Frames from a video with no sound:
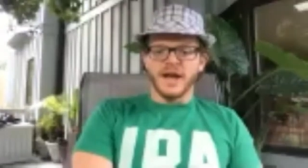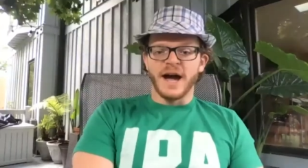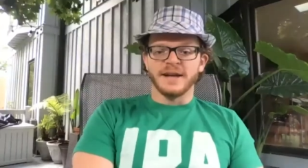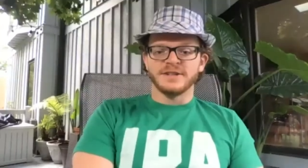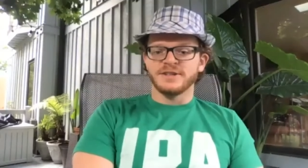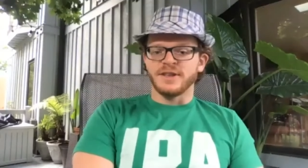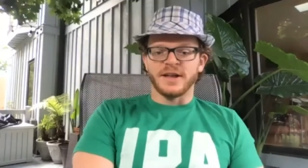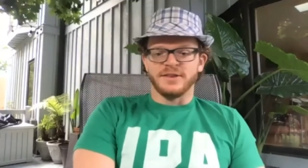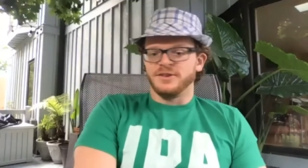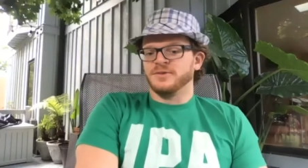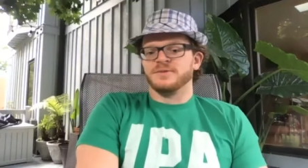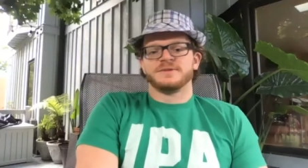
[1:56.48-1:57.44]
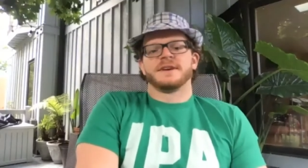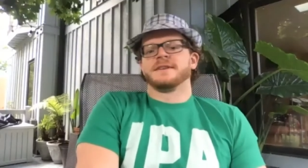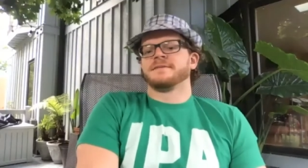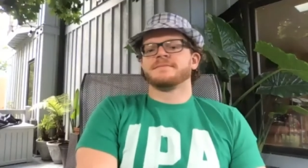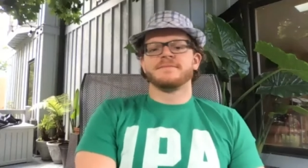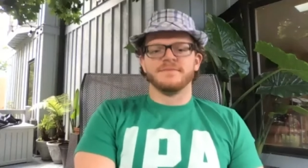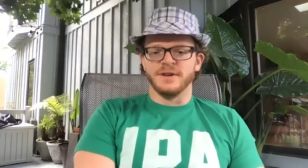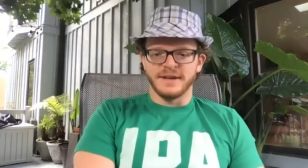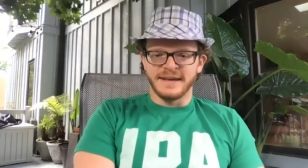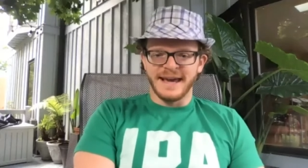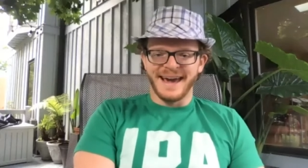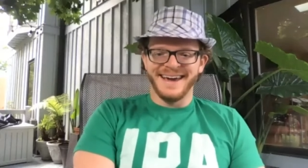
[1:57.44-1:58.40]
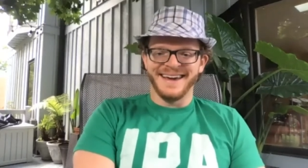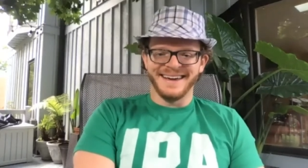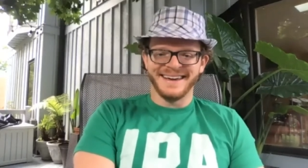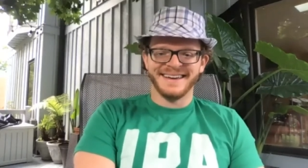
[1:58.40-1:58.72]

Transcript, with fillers: I just thought the dude was like really gay.